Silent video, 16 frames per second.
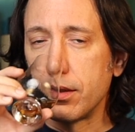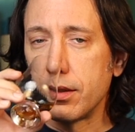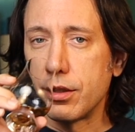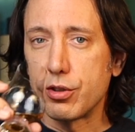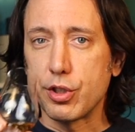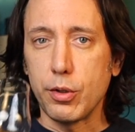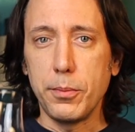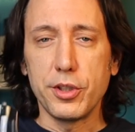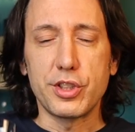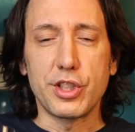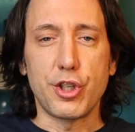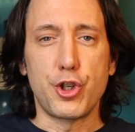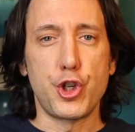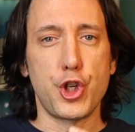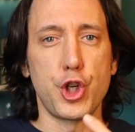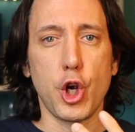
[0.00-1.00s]
There's almost a
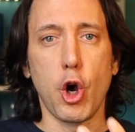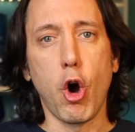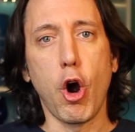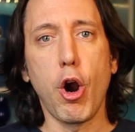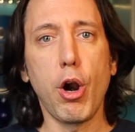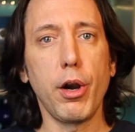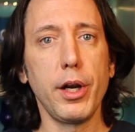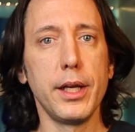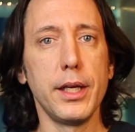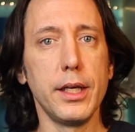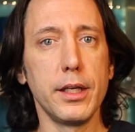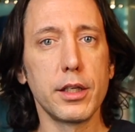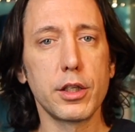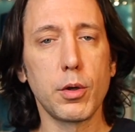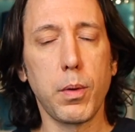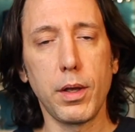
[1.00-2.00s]
char
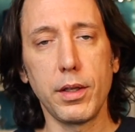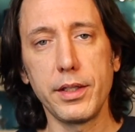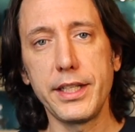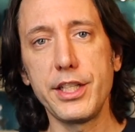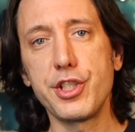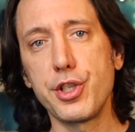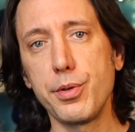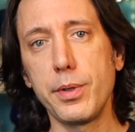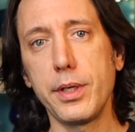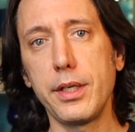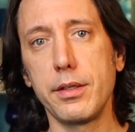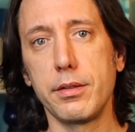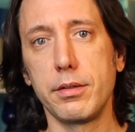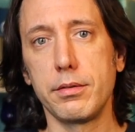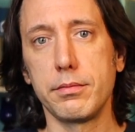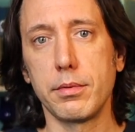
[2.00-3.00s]
quality to it,
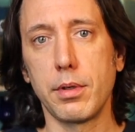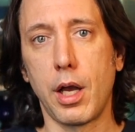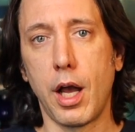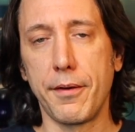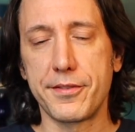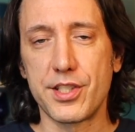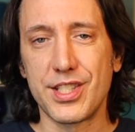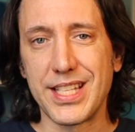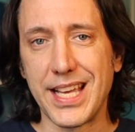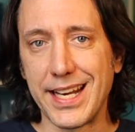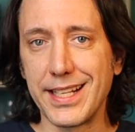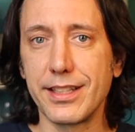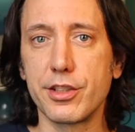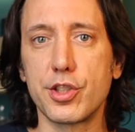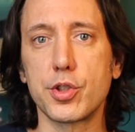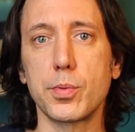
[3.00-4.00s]

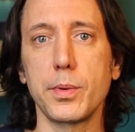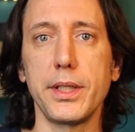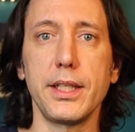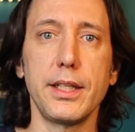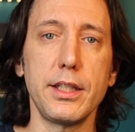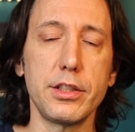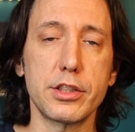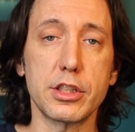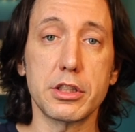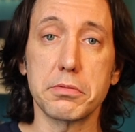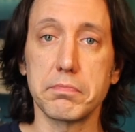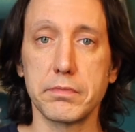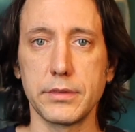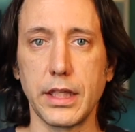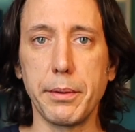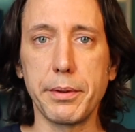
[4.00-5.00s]
offsetting the sweetness.
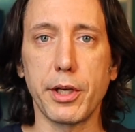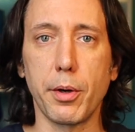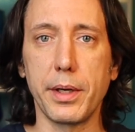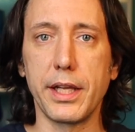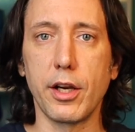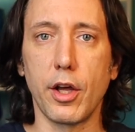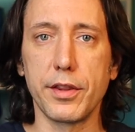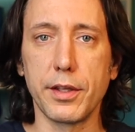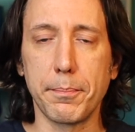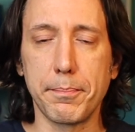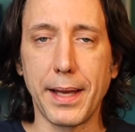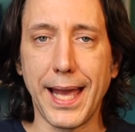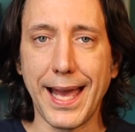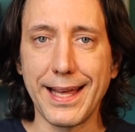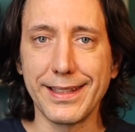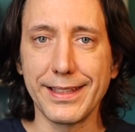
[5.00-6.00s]
Now we go in on the
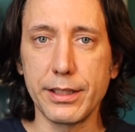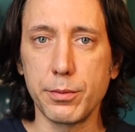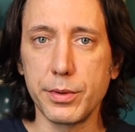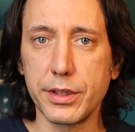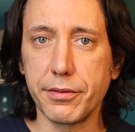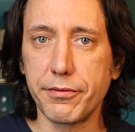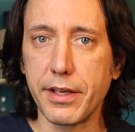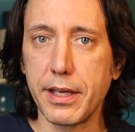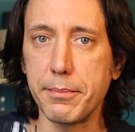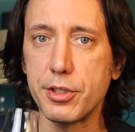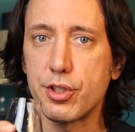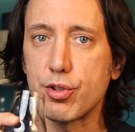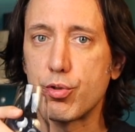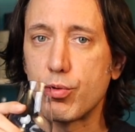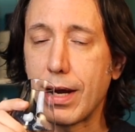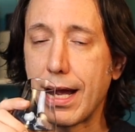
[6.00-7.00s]
palate with the
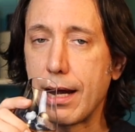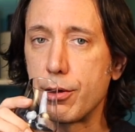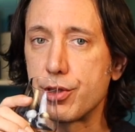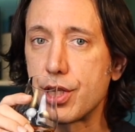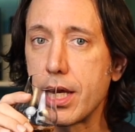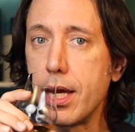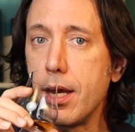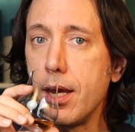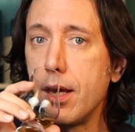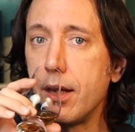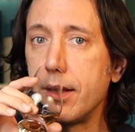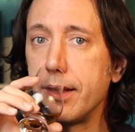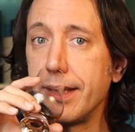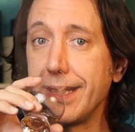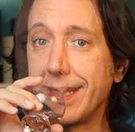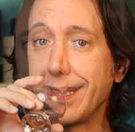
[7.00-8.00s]
Famous Grouse
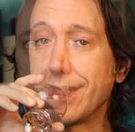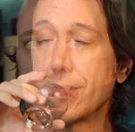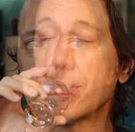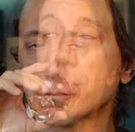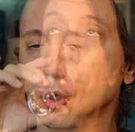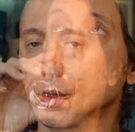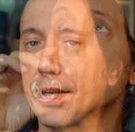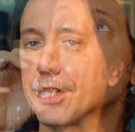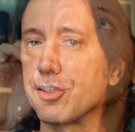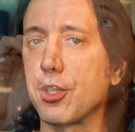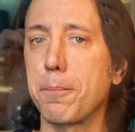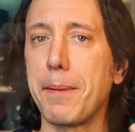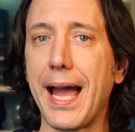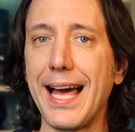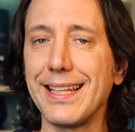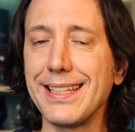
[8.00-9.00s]
neat. Okay, so the
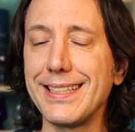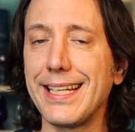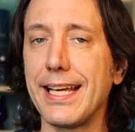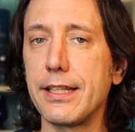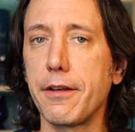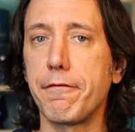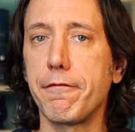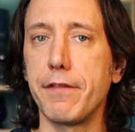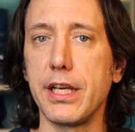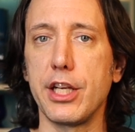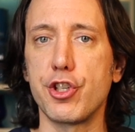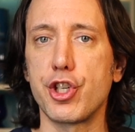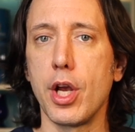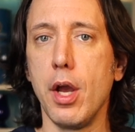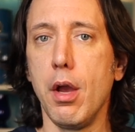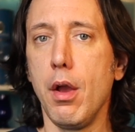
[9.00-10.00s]
palate and the
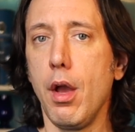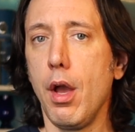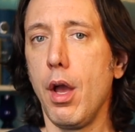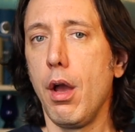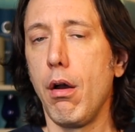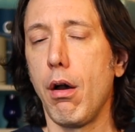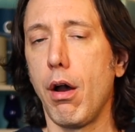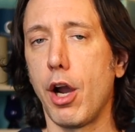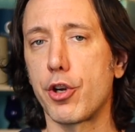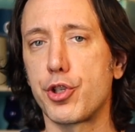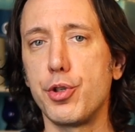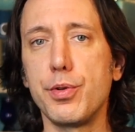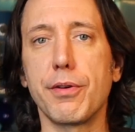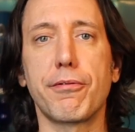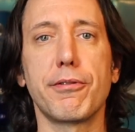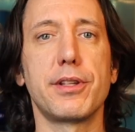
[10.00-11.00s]
finish are
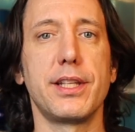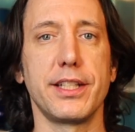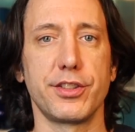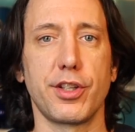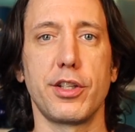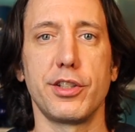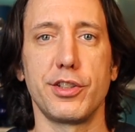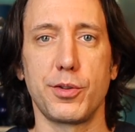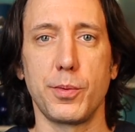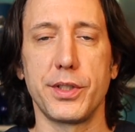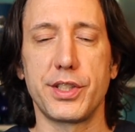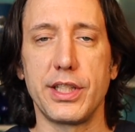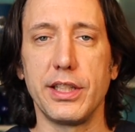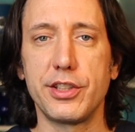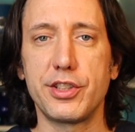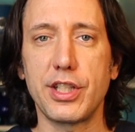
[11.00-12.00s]
two different things on this
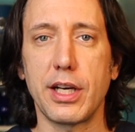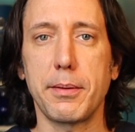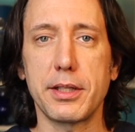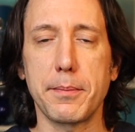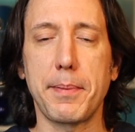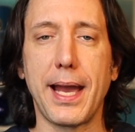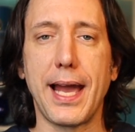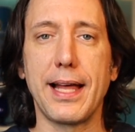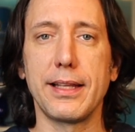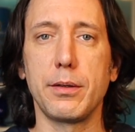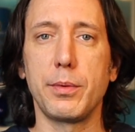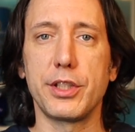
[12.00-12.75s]
whiskey. Let's talk about the palate.